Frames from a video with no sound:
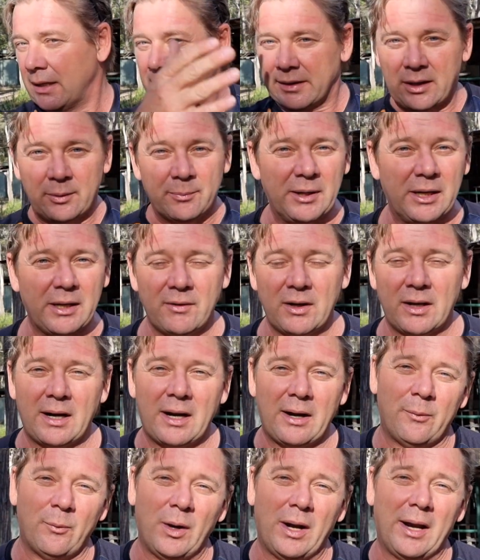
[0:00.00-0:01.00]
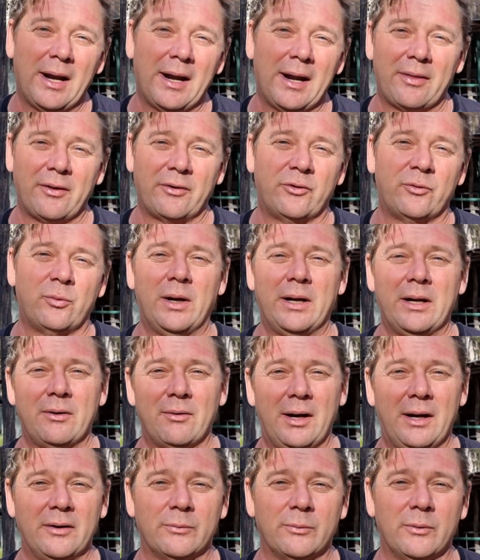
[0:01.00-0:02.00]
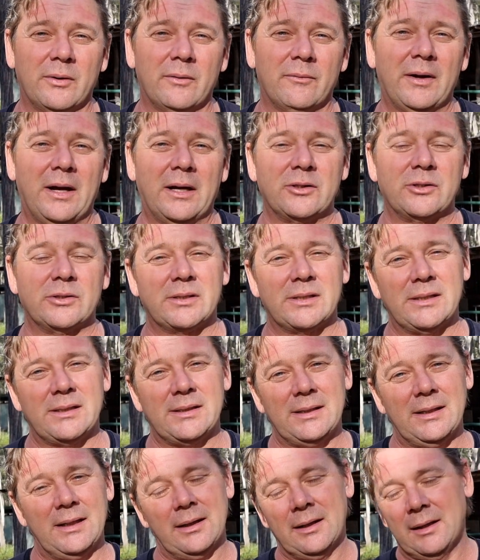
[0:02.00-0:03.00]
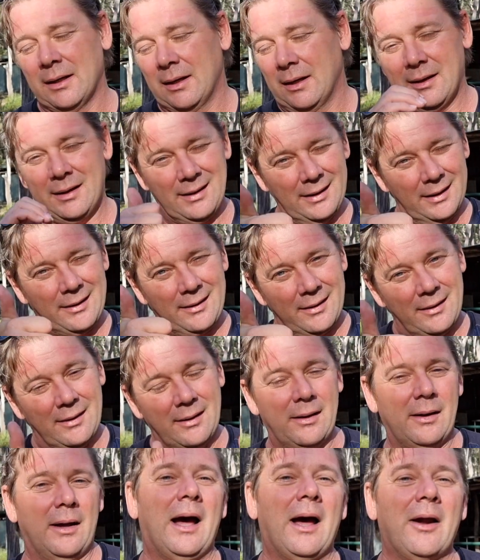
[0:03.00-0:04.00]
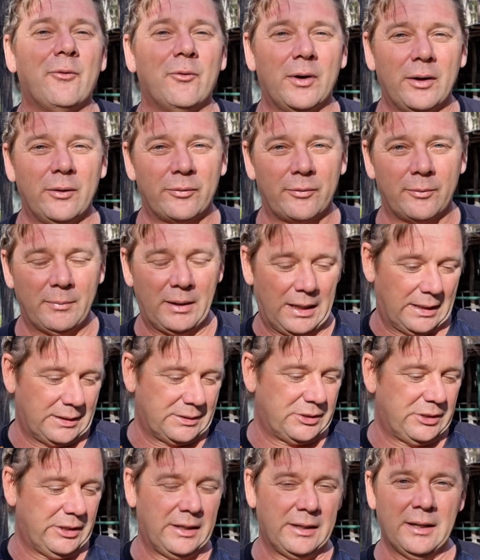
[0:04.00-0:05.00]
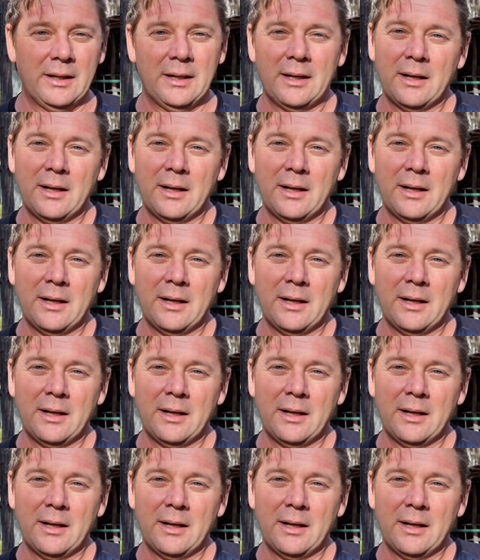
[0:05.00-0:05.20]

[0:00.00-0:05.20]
They'll be giving away another 20 grand worth of vouchers this year, and unreal from last year.